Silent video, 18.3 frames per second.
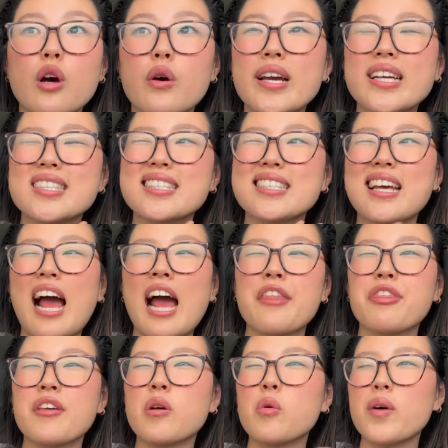it's, I
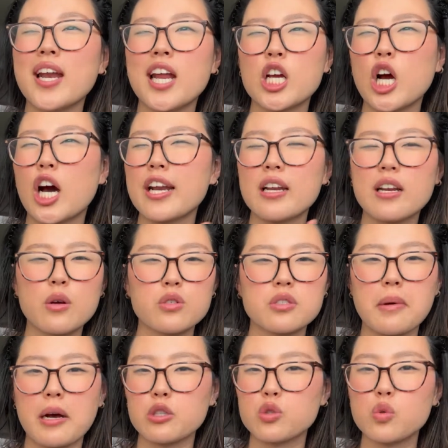think when I got it, it was
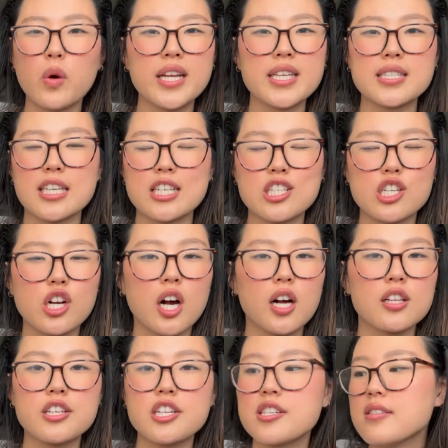about
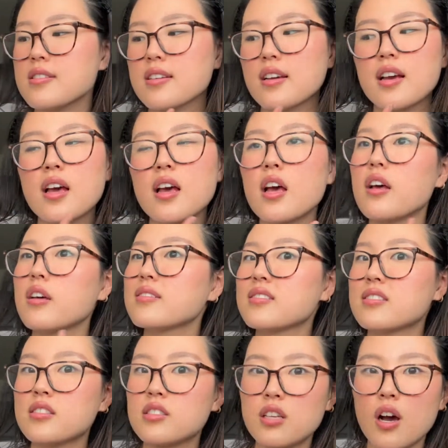$26.
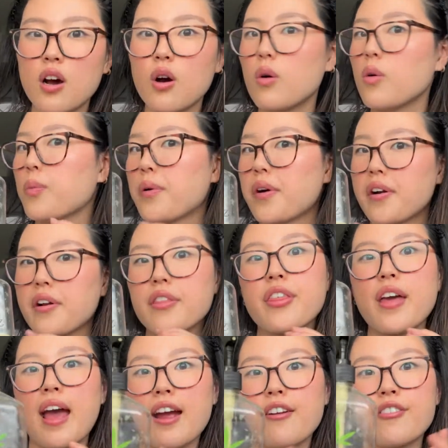So worth
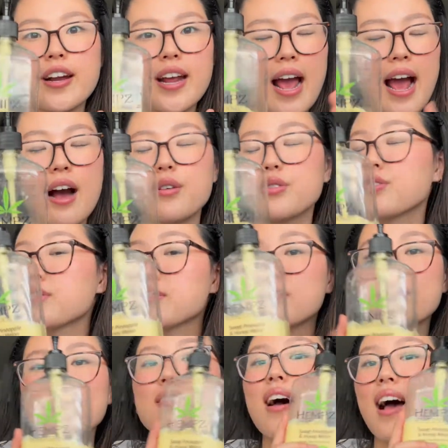every ounce.
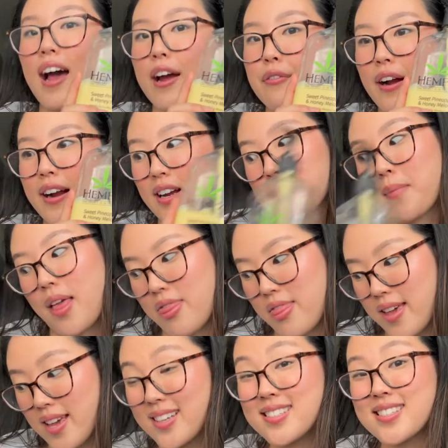I recommend
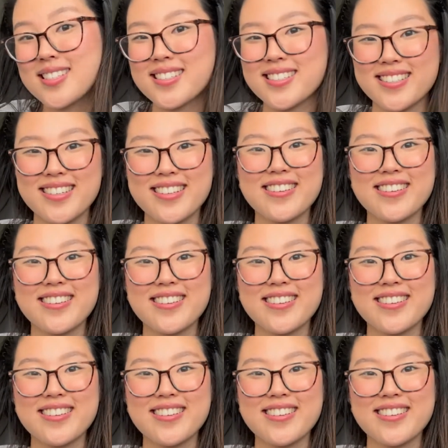this